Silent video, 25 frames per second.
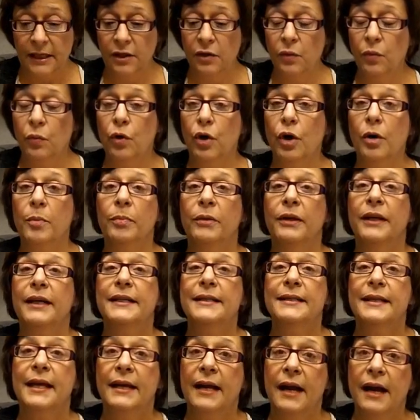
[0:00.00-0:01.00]
in the
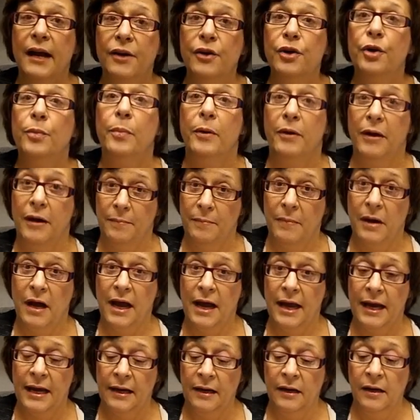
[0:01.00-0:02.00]
workplace that
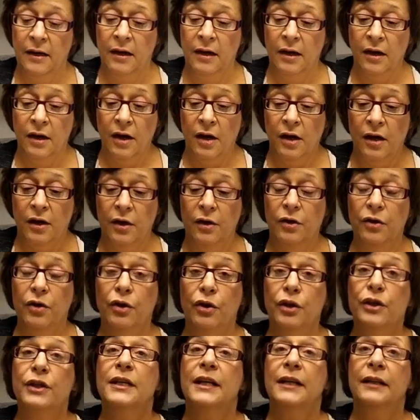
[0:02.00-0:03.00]
undermine
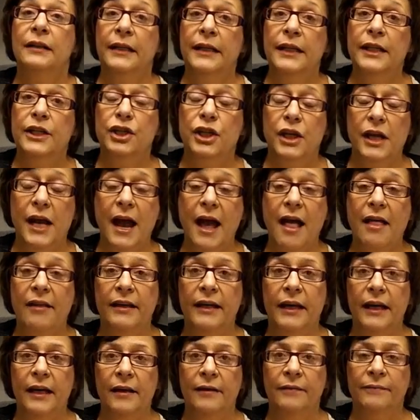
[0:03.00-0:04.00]
nurse
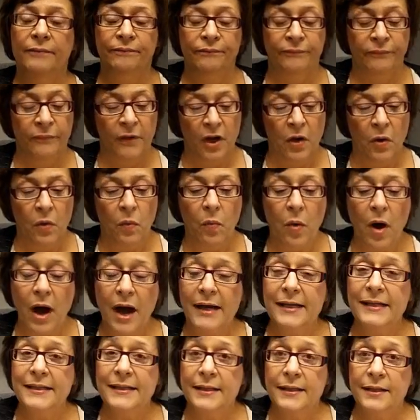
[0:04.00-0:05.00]
collegiality.
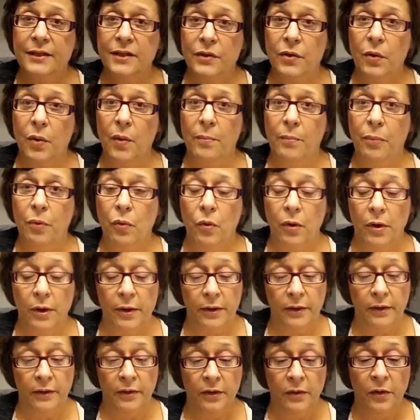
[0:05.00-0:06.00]
Why is this so
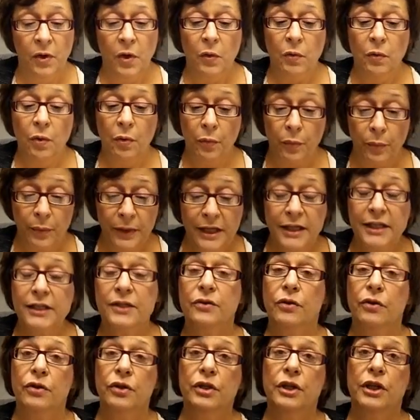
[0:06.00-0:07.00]
important? Well,
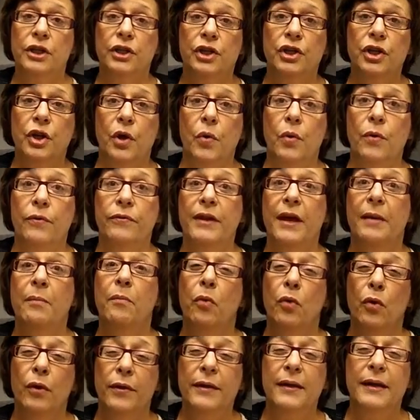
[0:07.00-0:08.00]
research has shown
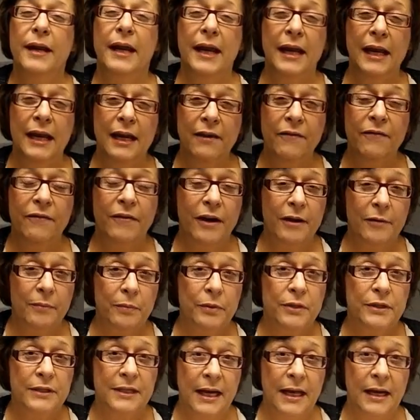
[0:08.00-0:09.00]
that more than
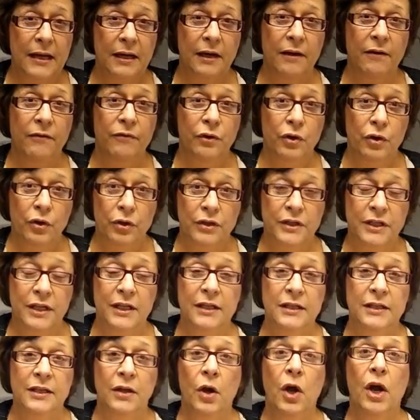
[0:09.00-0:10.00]
85% of
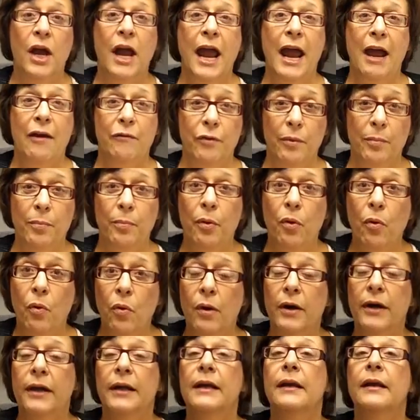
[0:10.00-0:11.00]
nurses have
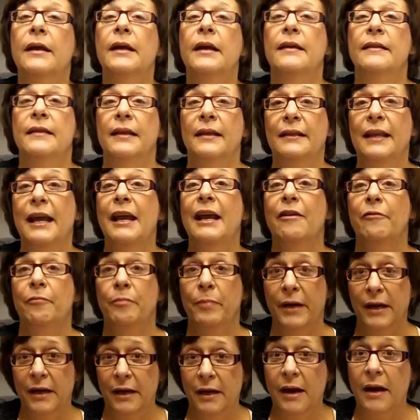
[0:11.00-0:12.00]
reported that they
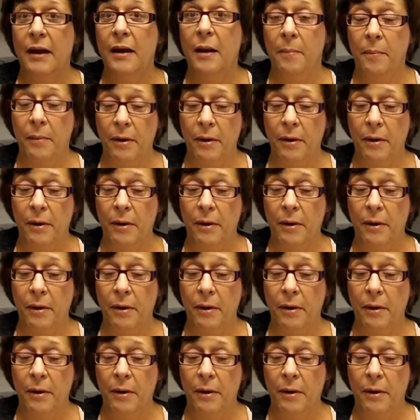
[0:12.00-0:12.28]
have been